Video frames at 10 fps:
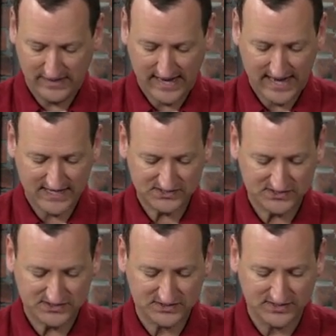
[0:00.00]

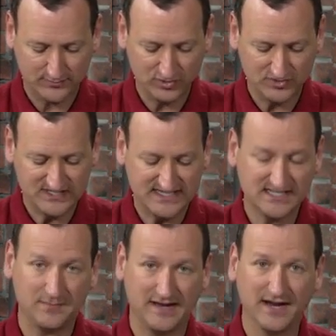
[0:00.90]
passwd
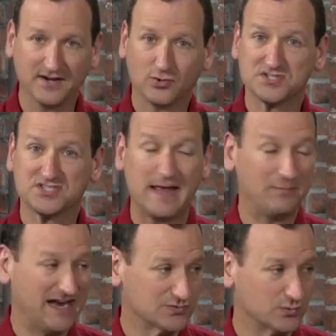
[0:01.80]
command, or slap
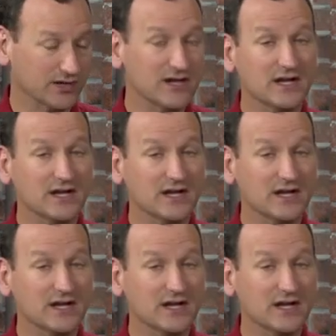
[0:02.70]
password.